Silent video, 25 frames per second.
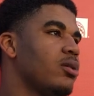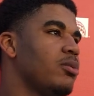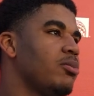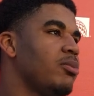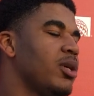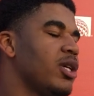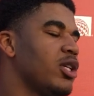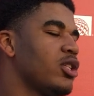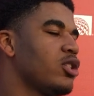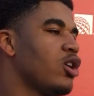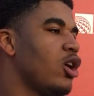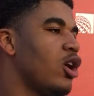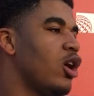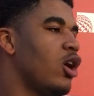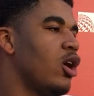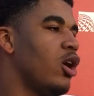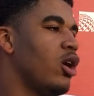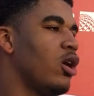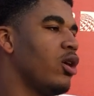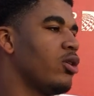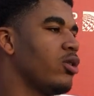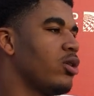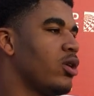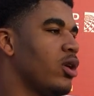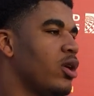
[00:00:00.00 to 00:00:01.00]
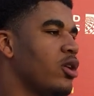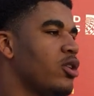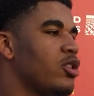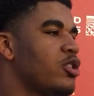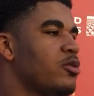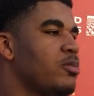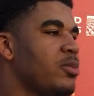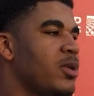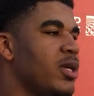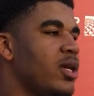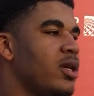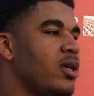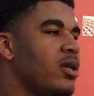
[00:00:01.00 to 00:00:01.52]
being tall, you know,
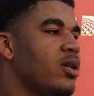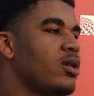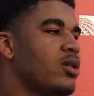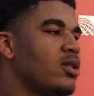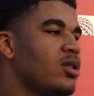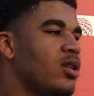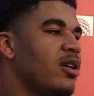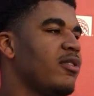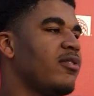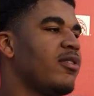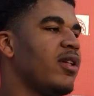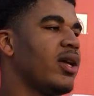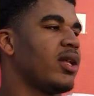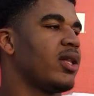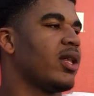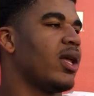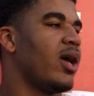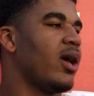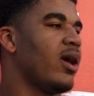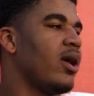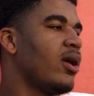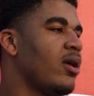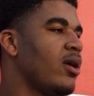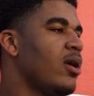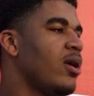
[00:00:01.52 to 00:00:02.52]
speed, stuff like that.